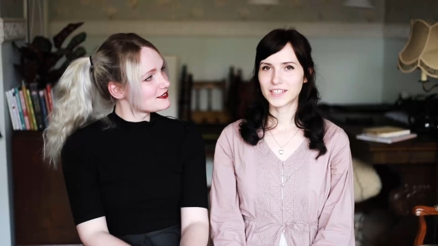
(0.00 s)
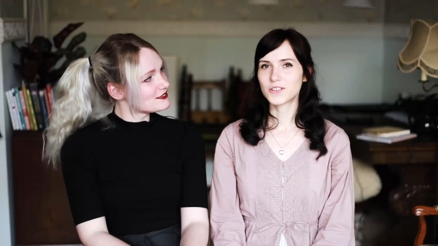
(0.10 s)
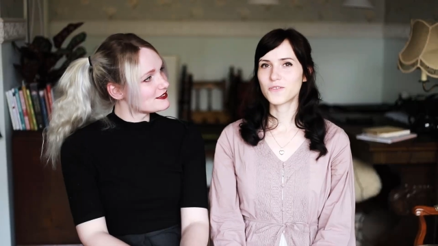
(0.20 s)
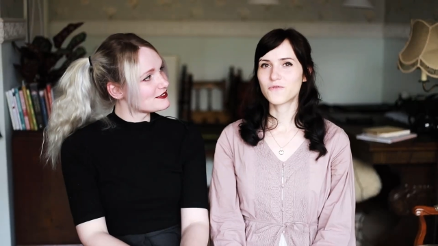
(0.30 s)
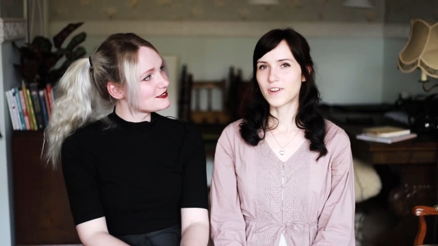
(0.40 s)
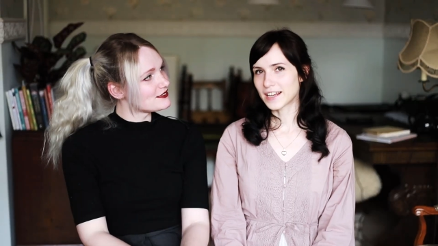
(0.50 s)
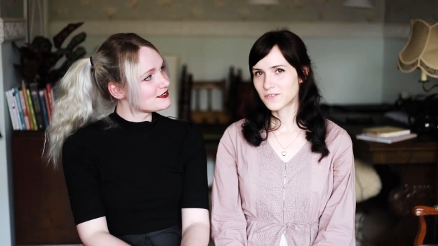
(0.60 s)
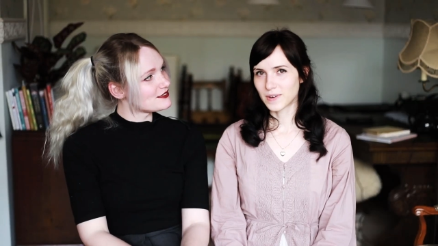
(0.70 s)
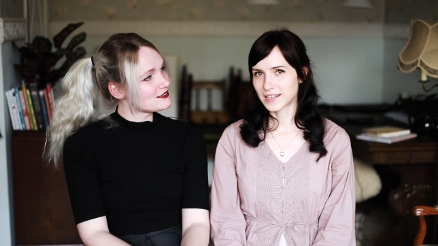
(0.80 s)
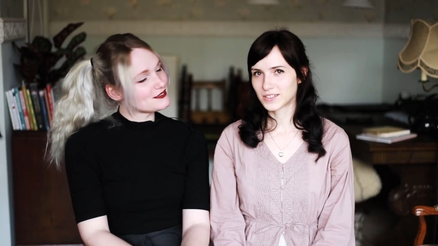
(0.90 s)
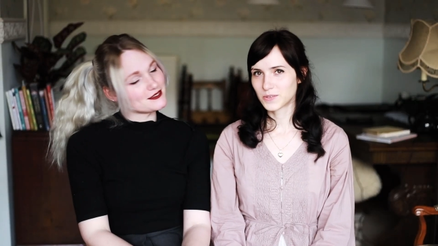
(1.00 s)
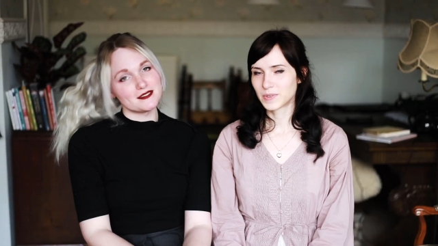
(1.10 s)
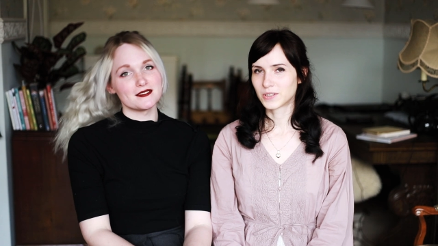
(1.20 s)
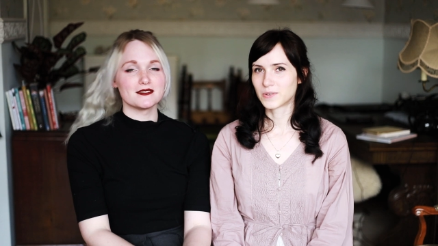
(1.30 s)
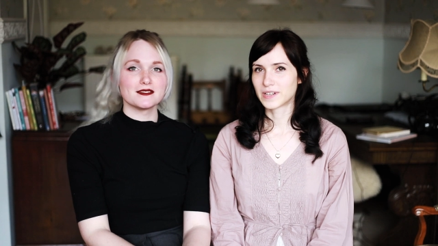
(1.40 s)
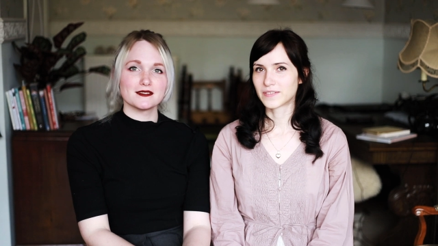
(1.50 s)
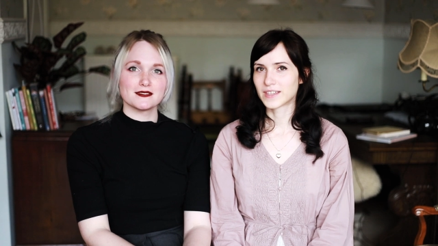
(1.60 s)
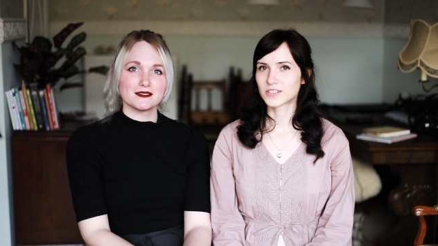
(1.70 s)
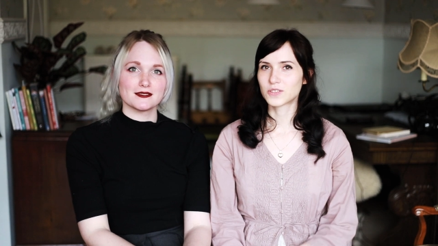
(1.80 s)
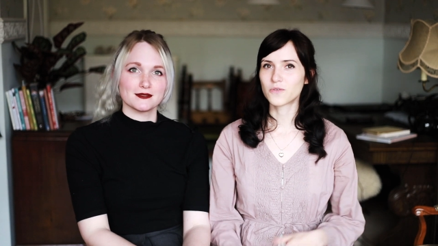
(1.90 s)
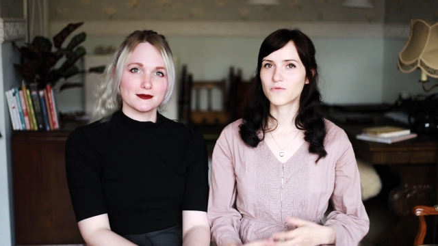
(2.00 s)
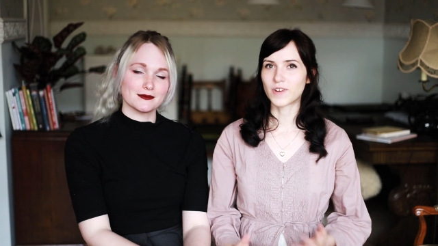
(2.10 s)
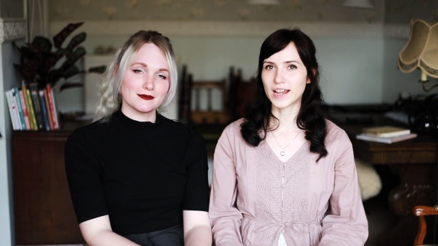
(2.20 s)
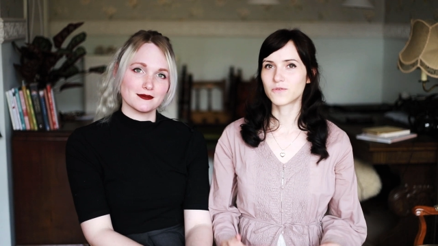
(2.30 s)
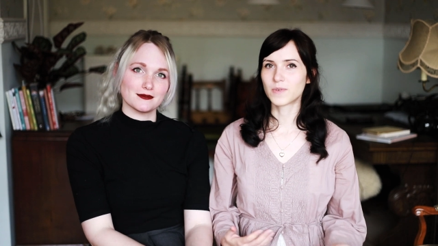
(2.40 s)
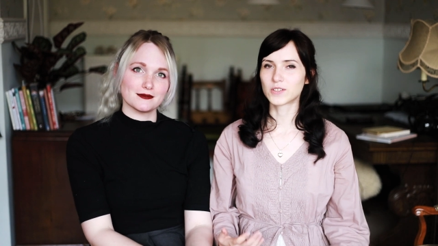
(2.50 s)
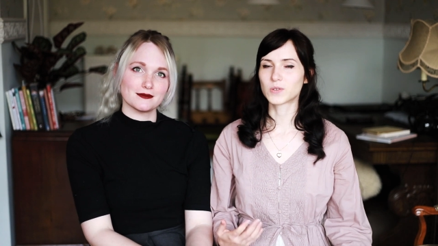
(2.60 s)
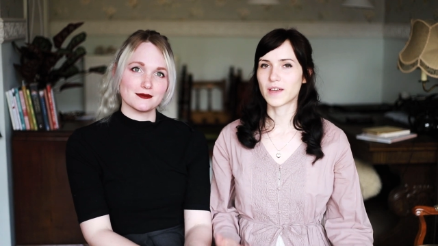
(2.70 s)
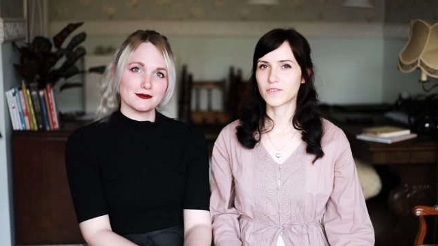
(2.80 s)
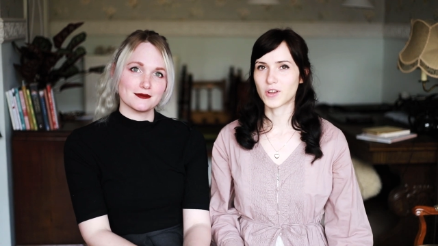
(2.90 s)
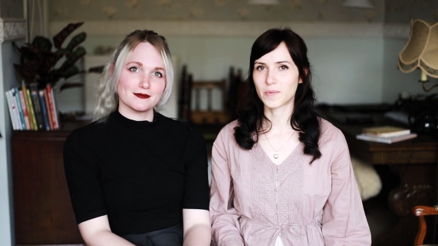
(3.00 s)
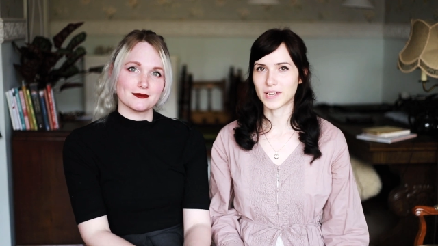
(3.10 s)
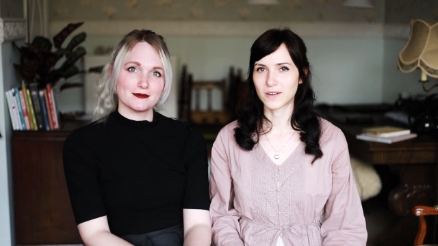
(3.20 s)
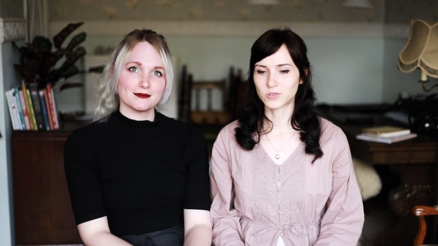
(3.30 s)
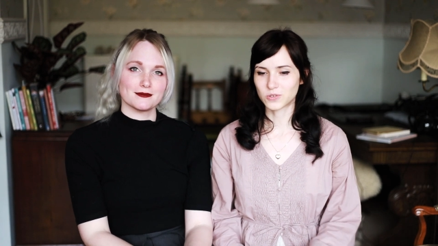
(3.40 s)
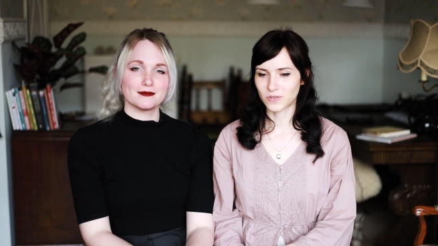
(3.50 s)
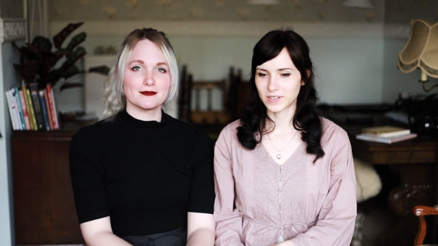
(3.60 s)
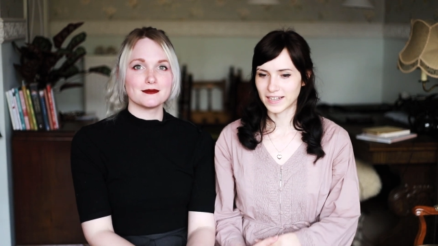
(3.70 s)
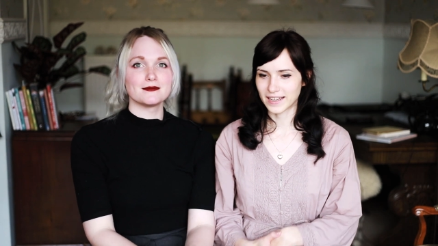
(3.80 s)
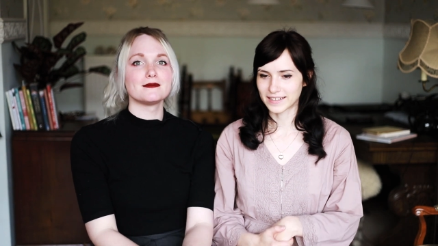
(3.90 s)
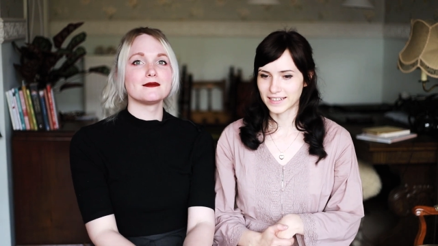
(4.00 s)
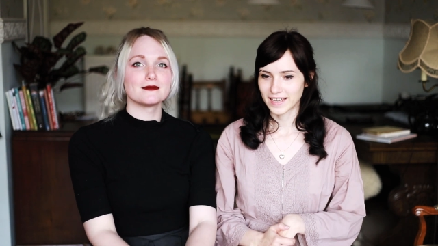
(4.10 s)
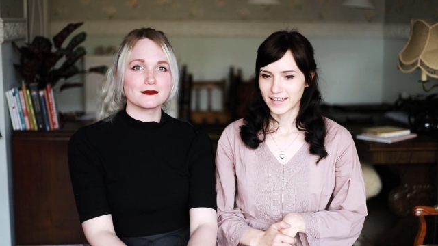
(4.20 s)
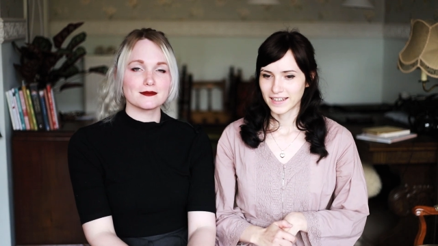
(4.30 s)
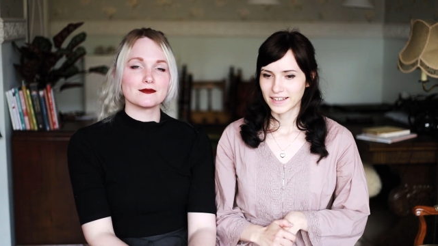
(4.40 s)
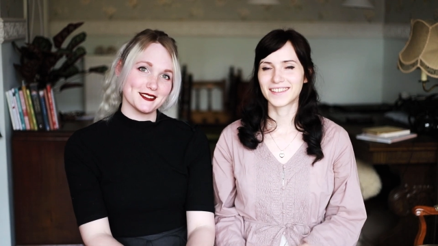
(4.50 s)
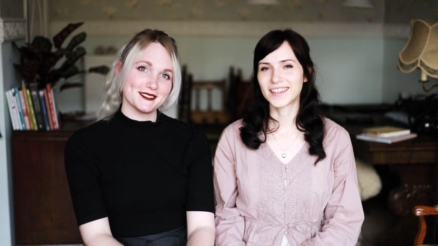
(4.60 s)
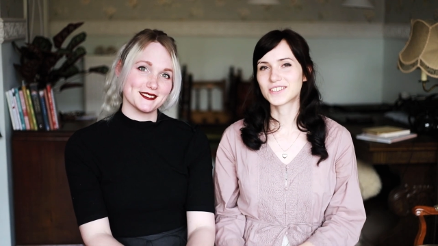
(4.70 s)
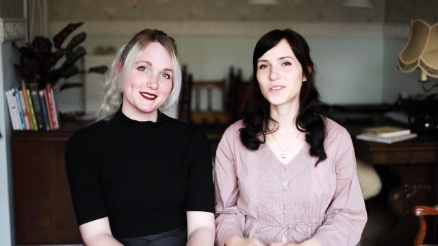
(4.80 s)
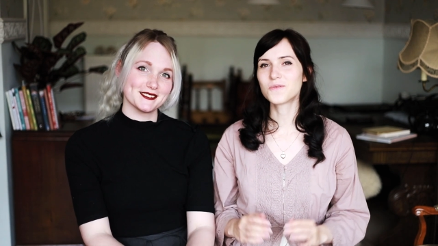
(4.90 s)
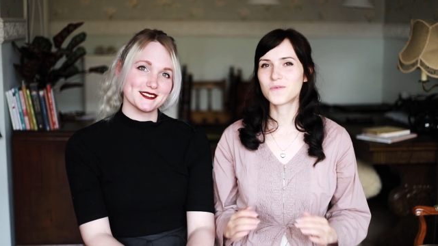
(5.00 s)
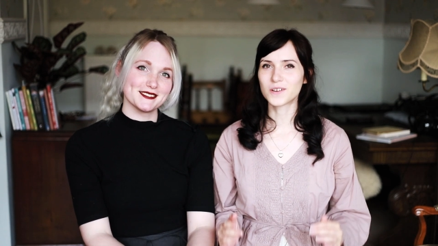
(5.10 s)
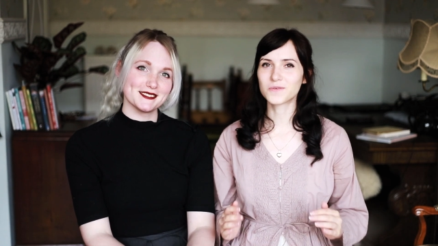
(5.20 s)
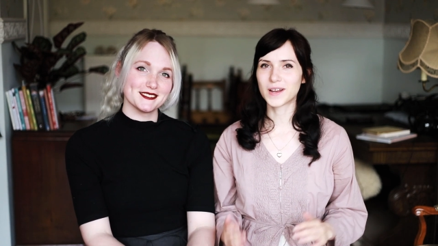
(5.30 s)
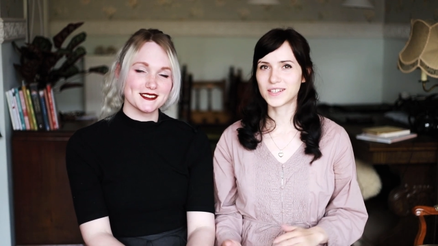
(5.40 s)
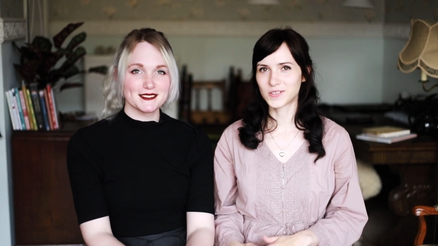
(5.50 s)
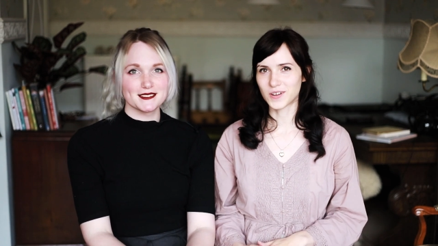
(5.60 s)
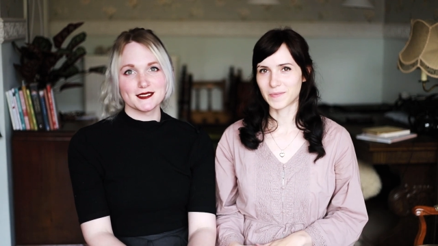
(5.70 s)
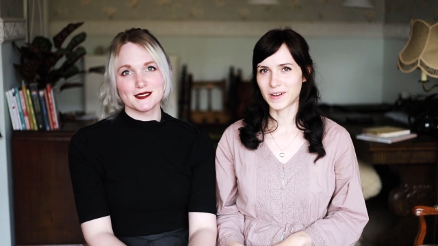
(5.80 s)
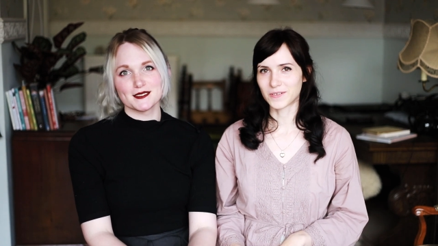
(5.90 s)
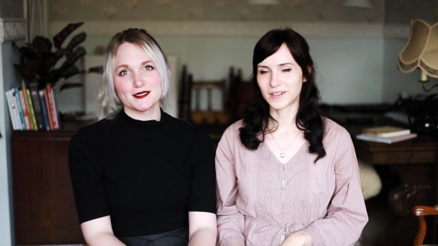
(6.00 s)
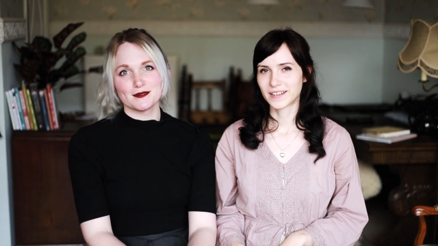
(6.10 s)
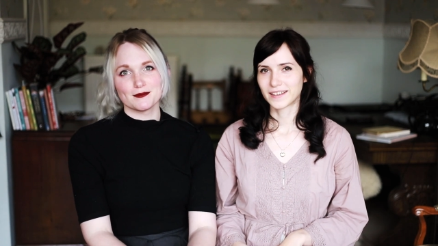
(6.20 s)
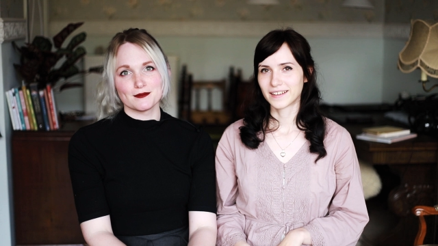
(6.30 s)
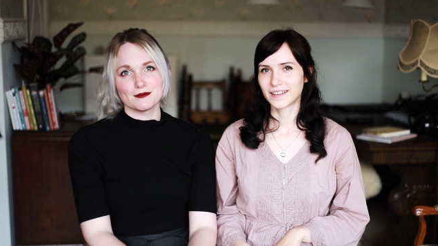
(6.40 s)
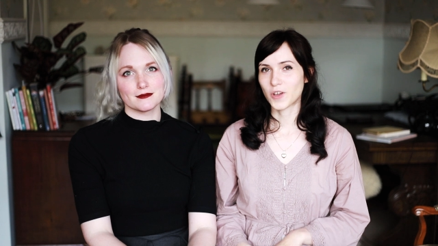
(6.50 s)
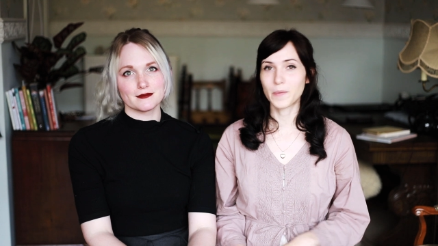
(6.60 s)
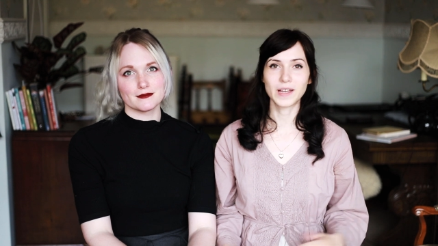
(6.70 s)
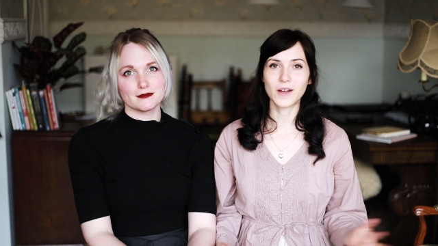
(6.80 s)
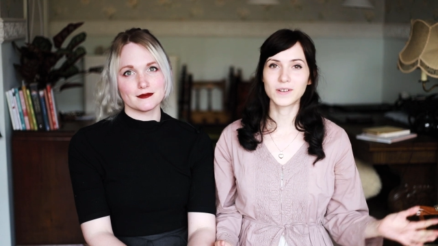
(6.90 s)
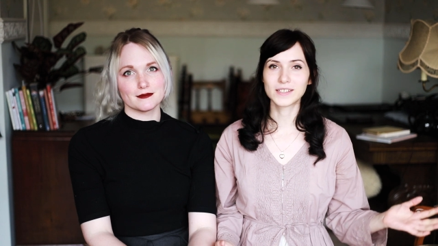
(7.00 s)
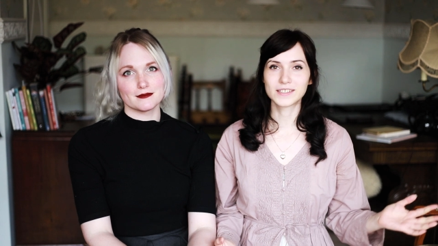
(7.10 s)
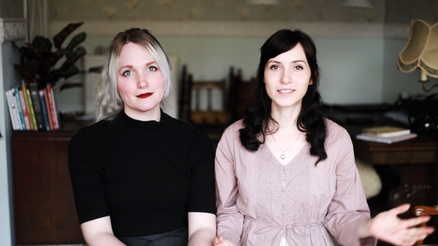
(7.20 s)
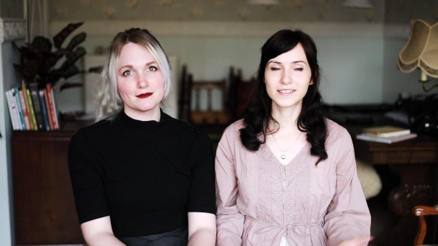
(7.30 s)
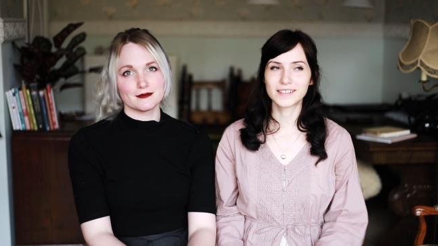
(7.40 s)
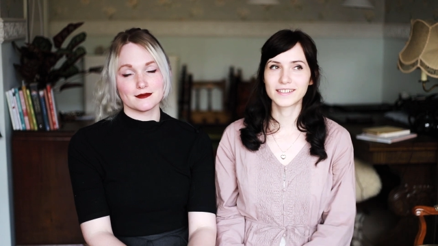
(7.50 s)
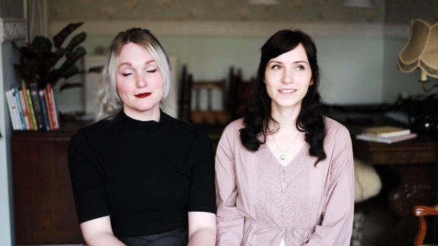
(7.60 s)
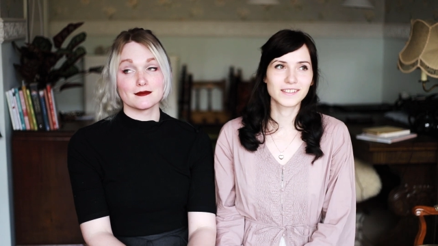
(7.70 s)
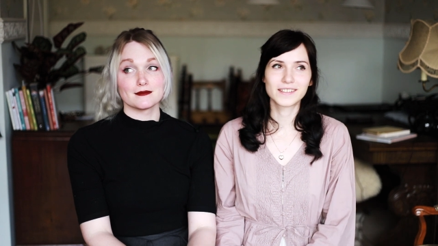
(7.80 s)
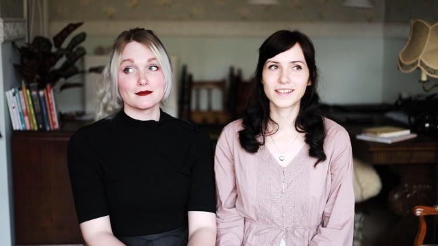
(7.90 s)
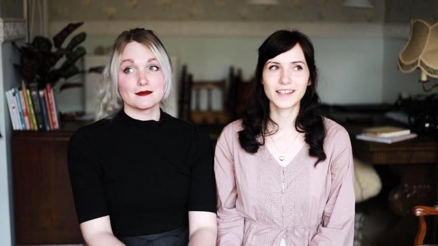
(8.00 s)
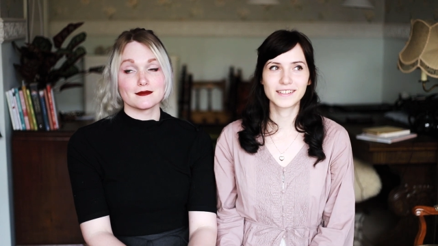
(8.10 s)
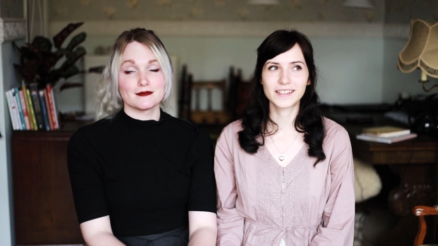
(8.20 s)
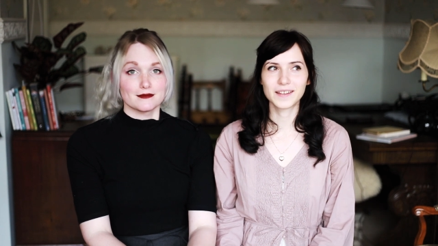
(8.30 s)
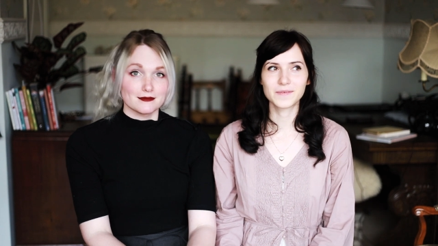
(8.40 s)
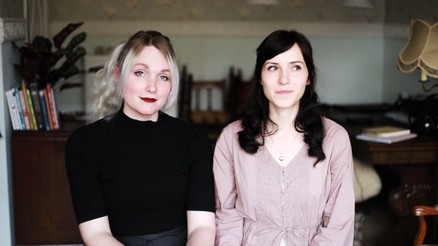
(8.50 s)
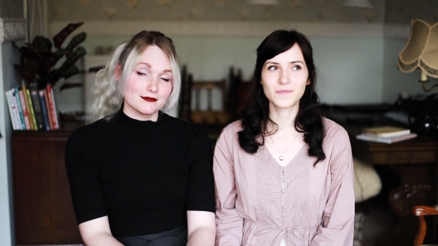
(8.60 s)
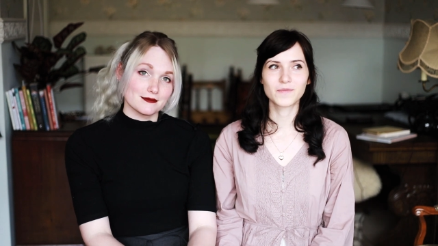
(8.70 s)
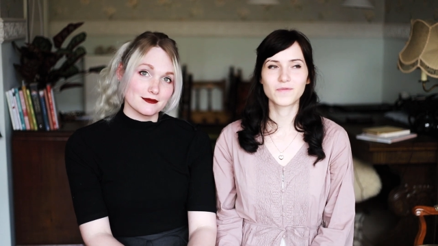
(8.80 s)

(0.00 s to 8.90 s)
Speaker 1: There's no right way to be queer, and there's no right way to have a coming out story, and and there's no one way to come out. Coming out is it can